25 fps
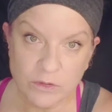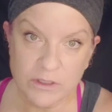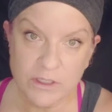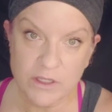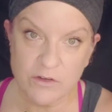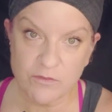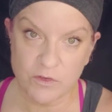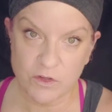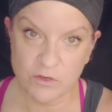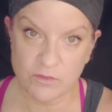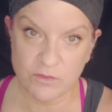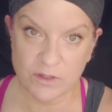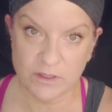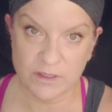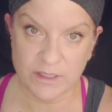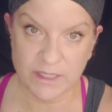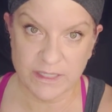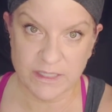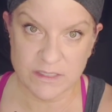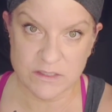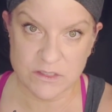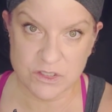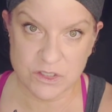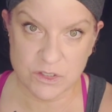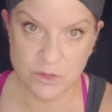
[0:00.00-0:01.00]
only if you feel
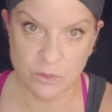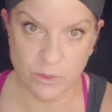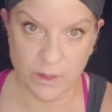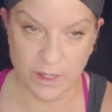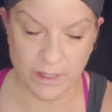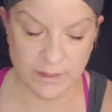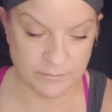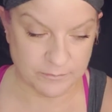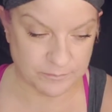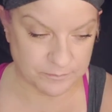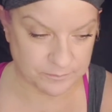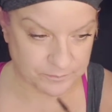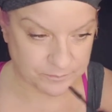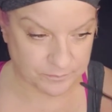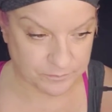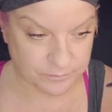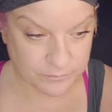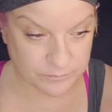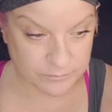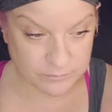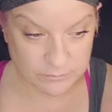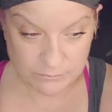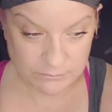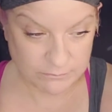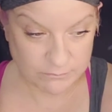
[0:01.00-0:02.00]
like it's too wet.
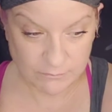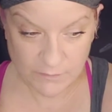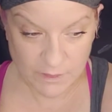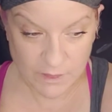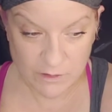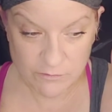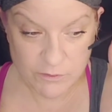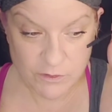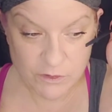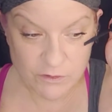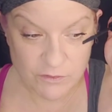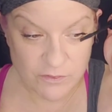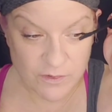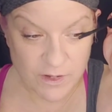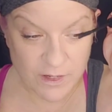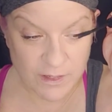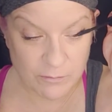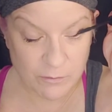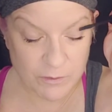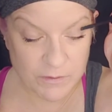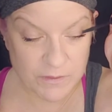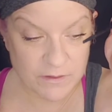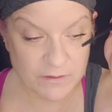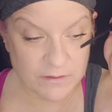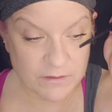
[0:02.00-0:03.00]
If you're
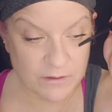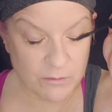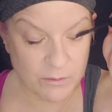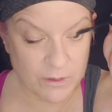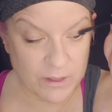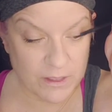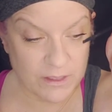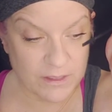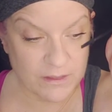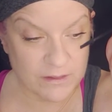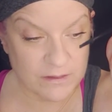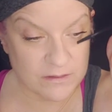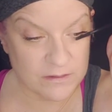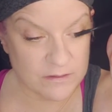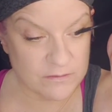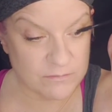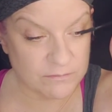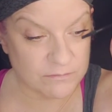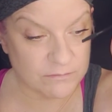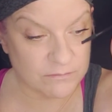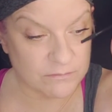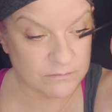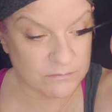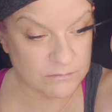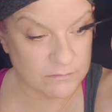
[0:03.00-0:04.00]
fine with it the way it is,
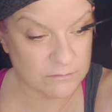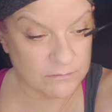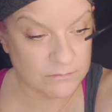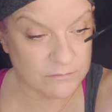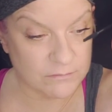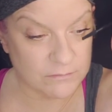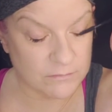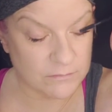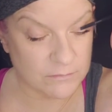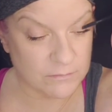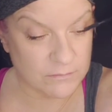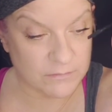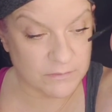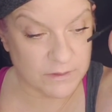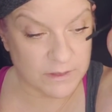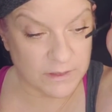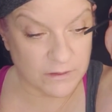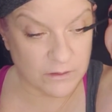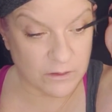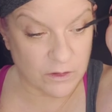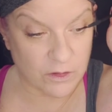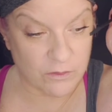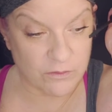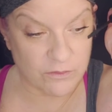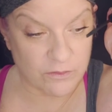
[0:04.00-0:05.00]

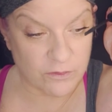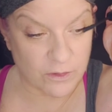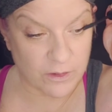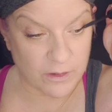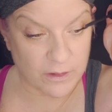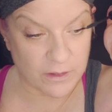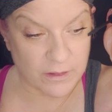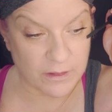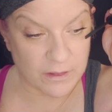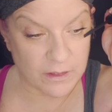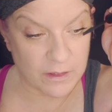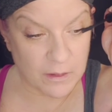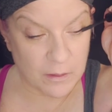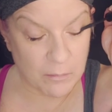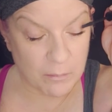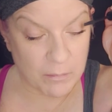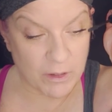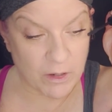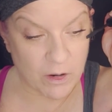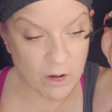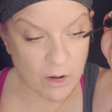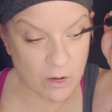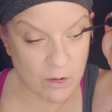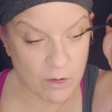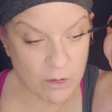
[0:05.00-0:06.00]
then go for it.
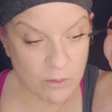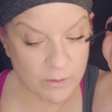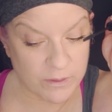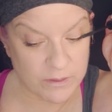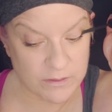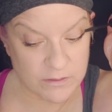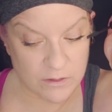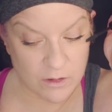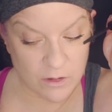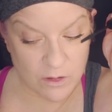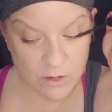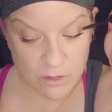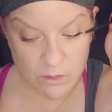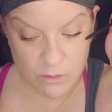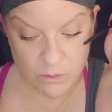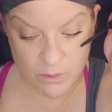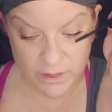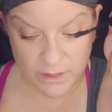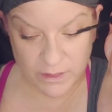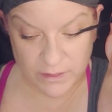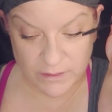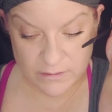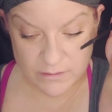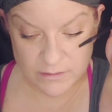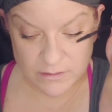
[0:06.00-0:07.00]
But always,
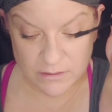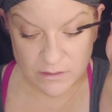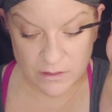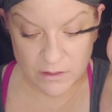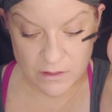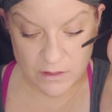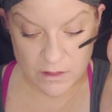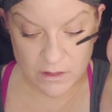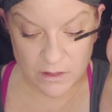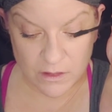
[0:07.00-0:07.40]
always,